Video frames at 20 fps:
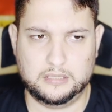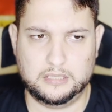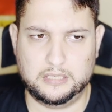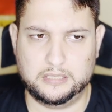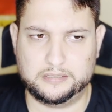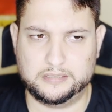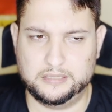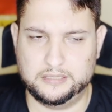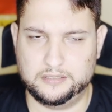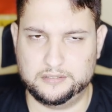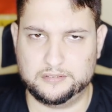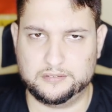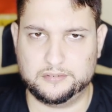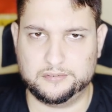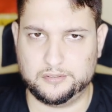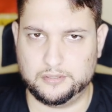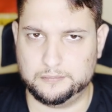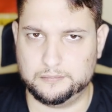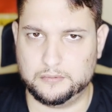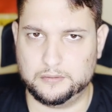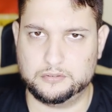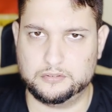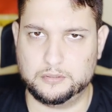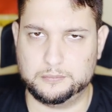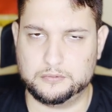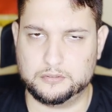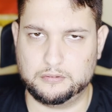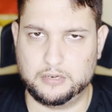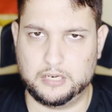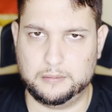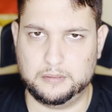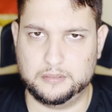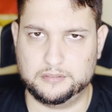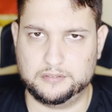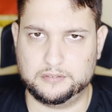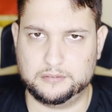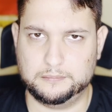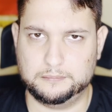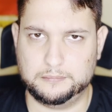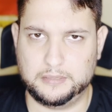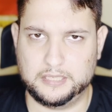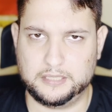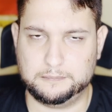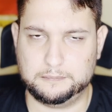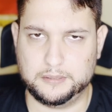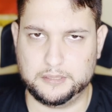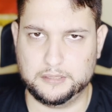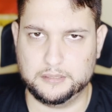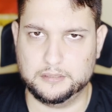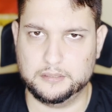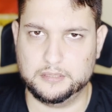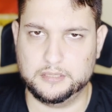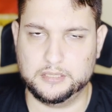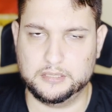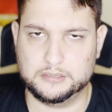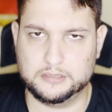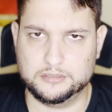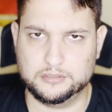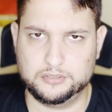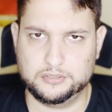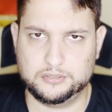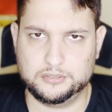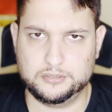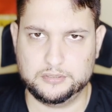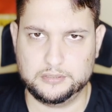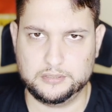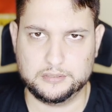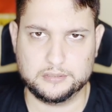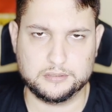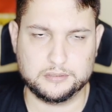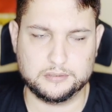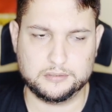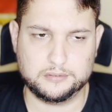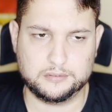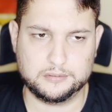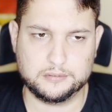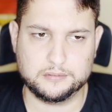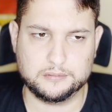At least some of subscribers might be English and